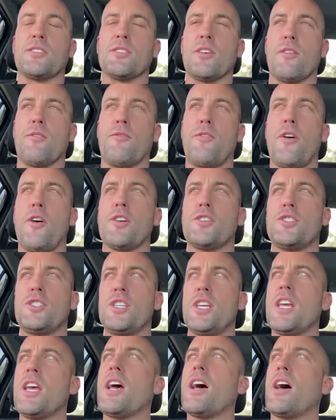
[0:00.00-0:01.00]
So the
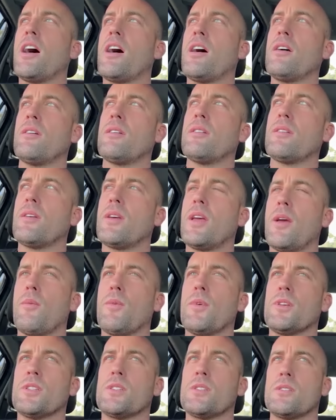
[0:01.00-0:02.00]
first year, it
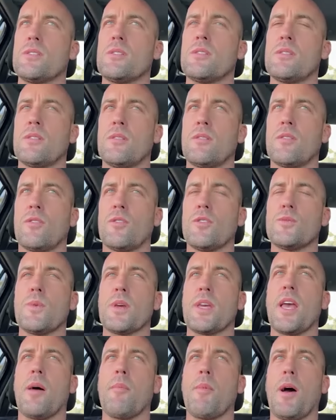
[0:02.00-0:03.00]
was because
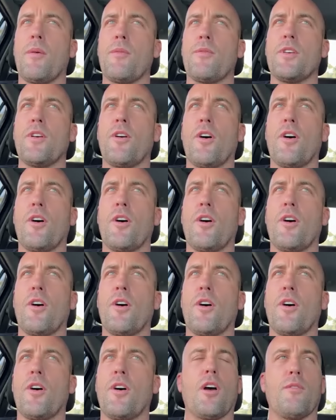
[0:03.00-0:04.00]
we come up with the idea
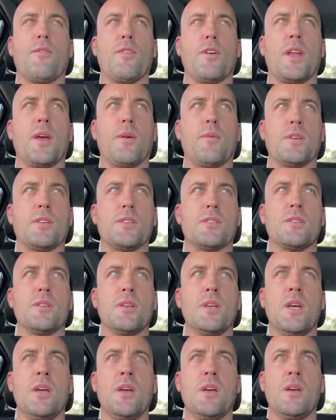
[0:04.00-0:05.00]
in COVID, it
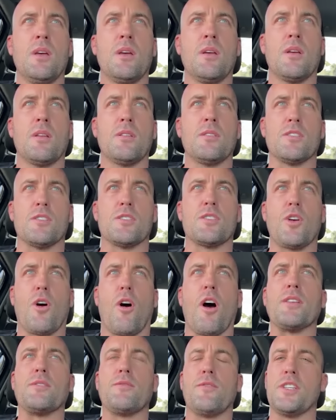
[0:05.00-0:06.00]
was just
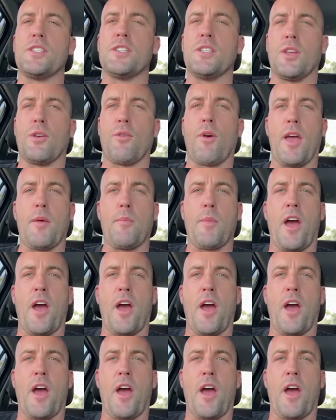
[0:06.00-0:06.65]
guys fishing the Great